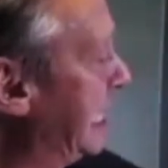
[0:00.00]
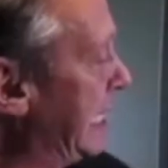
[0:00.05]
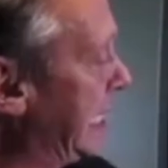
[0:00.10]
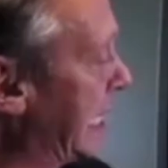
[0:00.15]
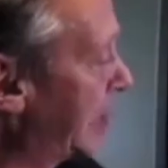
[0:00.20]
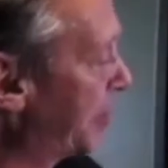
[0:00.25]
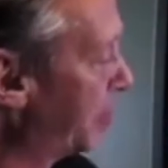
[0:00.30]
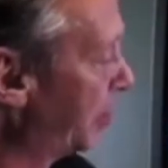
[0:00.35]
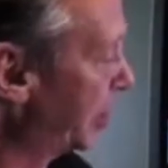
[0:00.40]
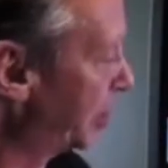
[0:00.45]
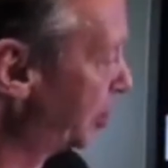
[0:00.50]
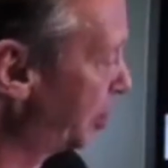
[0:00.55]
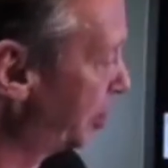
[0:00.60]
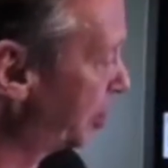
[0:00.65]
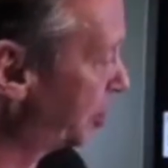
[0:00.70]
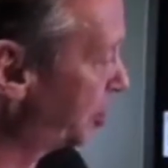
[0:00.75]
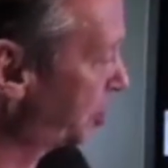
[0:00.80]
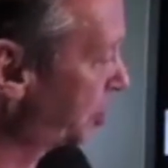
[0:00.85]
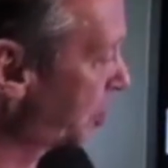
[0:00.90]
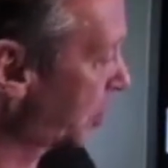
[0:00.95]
operation, a
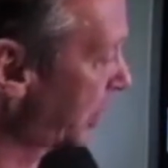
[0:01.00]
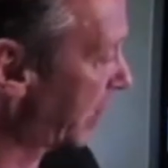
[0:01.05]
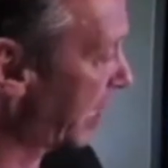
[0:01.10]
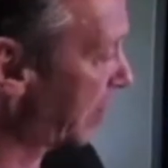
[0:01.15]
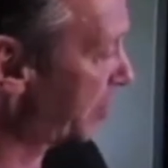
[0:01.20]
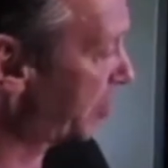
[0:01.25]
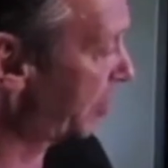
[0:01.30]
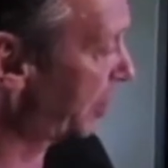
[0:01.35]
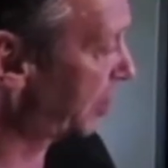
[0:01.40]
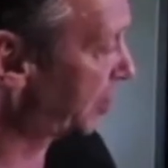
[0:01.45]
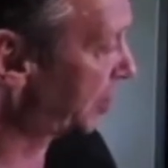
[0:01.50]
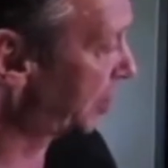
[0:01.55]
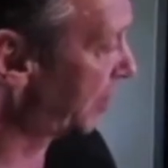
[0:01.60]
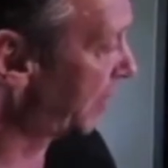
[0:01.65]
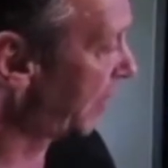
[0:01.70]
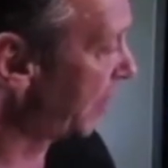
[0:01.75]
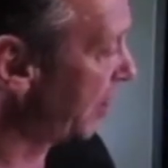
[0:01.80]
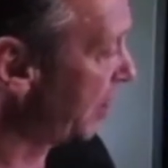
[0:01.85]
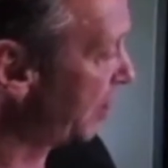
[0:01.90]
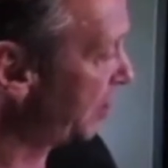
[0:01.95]
short operation,
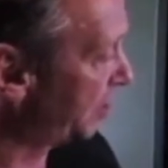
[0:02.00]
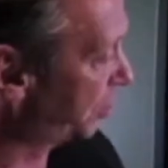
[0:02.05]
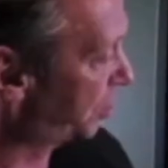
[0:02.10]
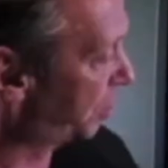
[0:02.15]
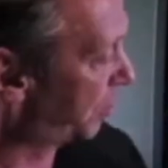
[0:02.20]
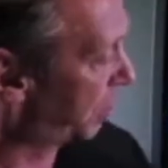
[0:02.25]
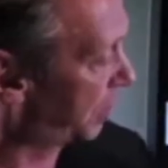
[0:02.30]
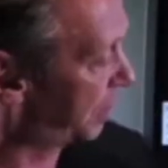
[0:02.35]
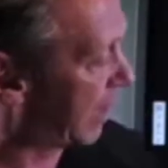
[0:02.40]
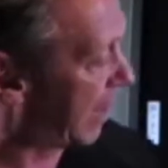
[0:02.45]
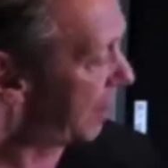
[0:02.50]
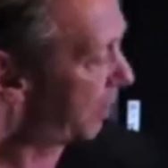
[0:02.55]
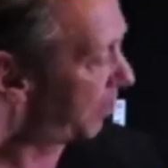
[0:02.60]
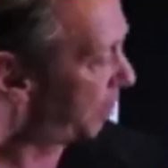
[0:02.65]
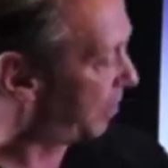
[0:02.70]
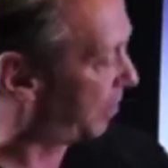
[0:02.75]
to allow, and